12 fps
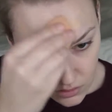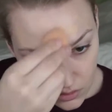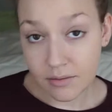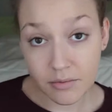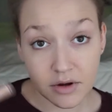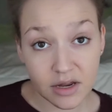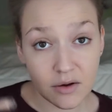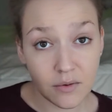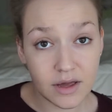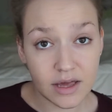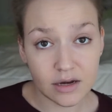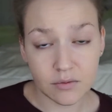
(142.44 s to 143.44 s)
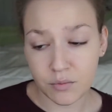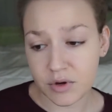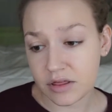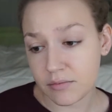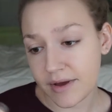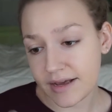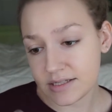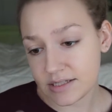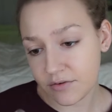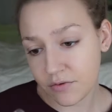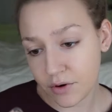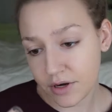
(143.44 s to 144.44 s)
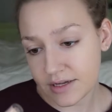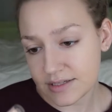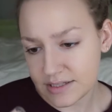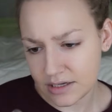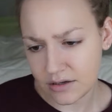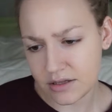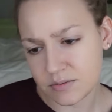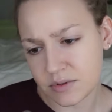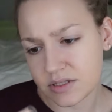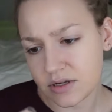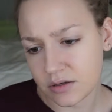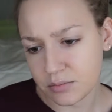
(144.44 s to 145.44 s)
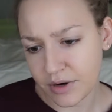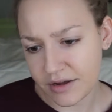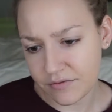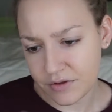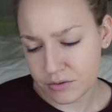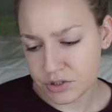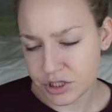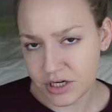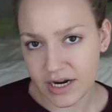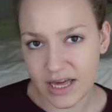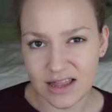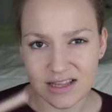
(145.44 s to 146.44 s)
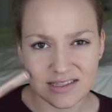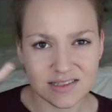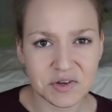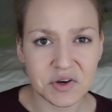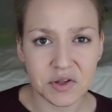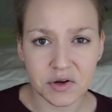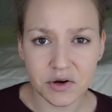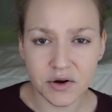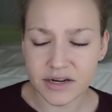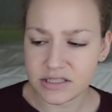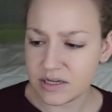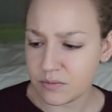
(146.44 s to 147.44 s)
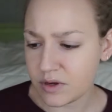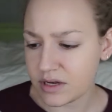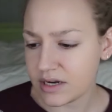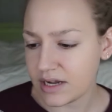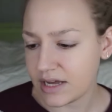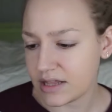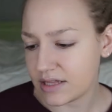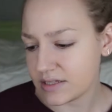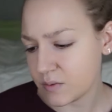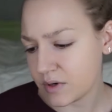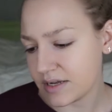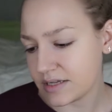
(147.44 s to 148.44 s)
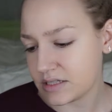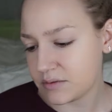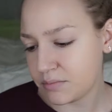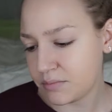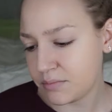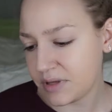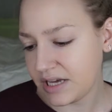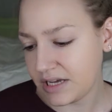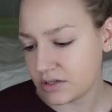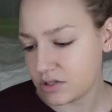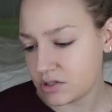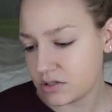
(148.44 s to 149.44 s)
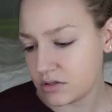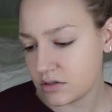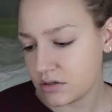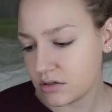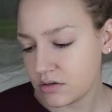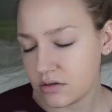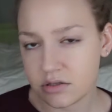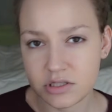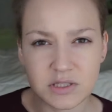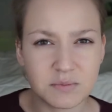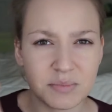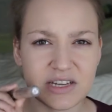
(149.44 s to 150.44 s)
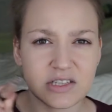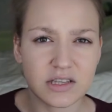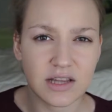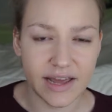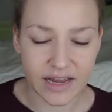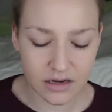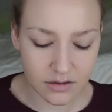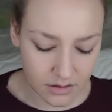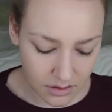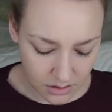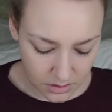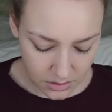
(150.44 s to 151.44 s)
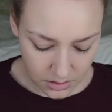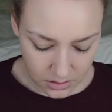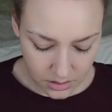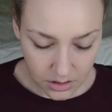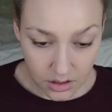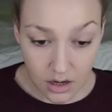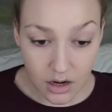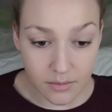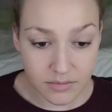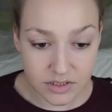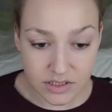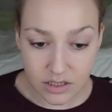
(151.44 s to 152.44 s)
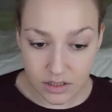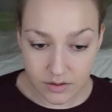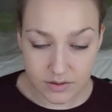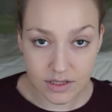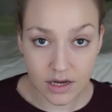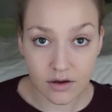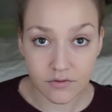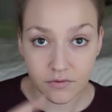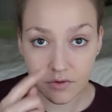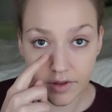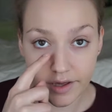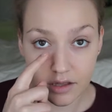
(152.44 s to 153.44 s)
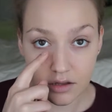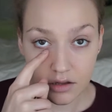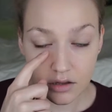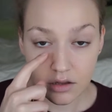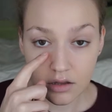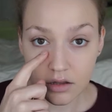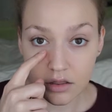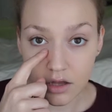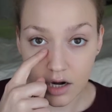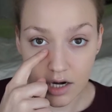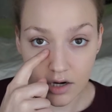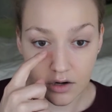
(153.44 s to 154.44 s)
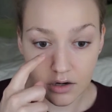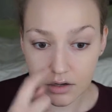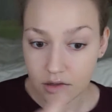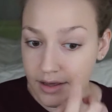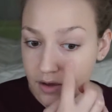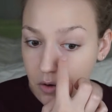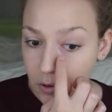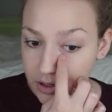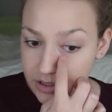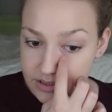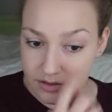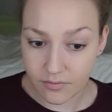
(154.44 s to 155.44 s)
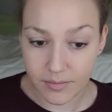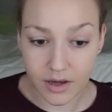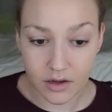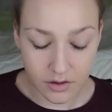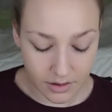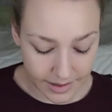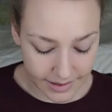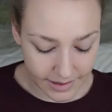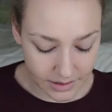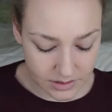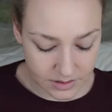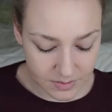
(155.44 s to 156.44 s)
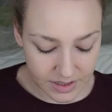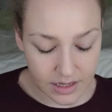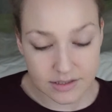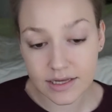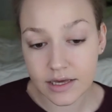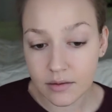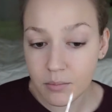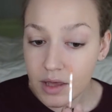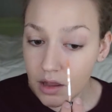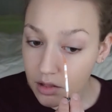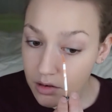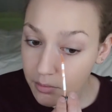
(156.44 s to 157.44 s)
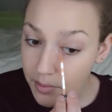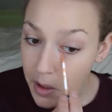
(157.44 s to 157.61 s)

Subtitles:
I'm gonna go in with my Sephora concealer. This one's called Bright Future, and this is a color correcting one, and this one is Peach. It's just Peach Light. And I'm just gonna use that for like the inner like corners of my under eye, just because they can be a little